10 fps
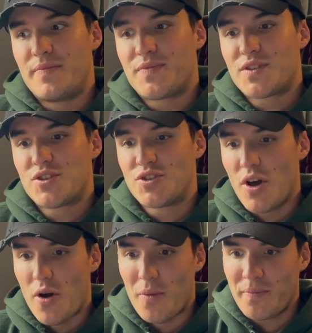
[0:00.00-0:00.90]

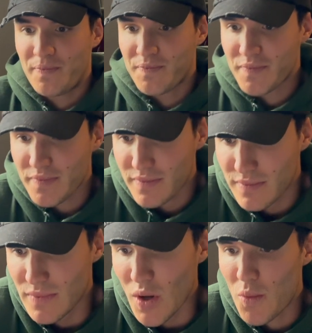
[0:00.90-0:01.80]
So,
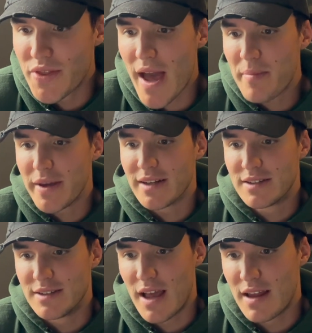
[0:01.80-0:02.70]
with that being
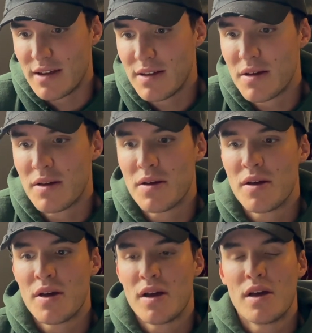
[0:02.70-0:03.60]
said,
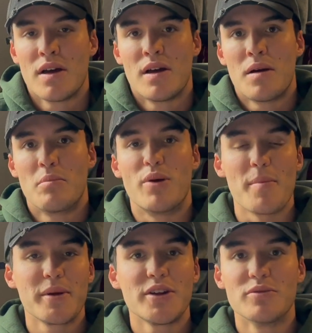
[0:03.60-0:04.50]

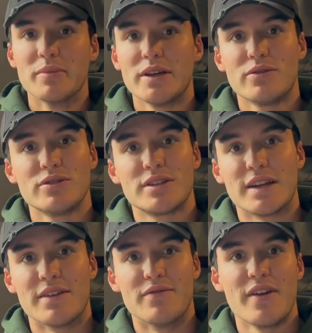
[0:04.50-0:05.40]
prepping your meals in
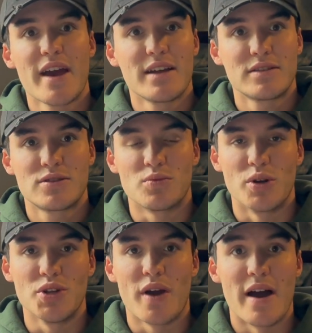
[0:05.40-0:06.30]
advance when
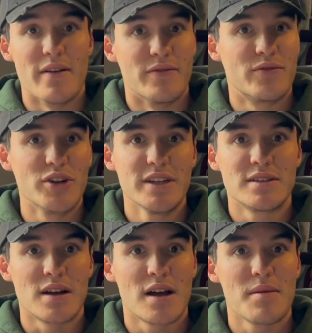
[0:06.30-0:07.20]
you have free
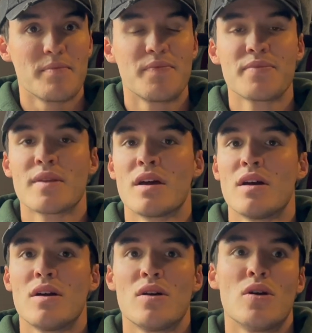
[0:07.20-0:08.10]
time,
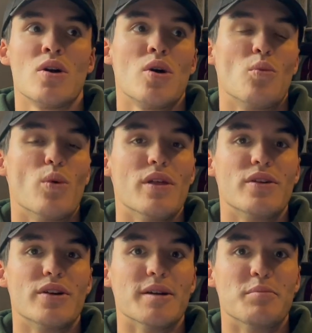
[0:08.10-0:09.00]

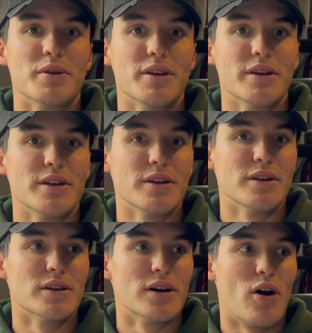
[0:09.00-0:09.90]
whether it
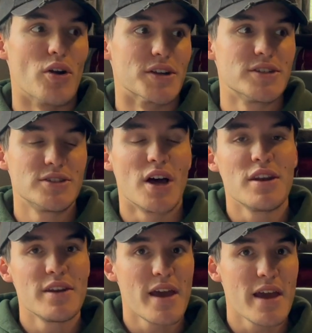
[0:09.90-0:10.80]
be on a
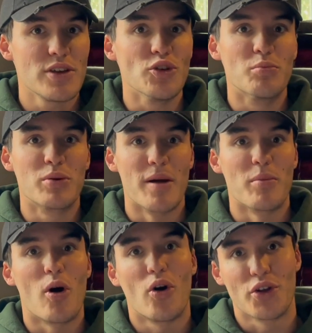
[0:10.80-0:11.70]
Sunday, you prep
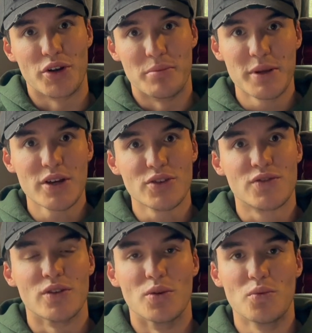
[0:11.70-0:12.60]
all your meals
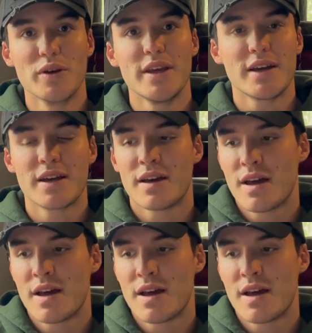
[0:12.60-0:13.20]
for the week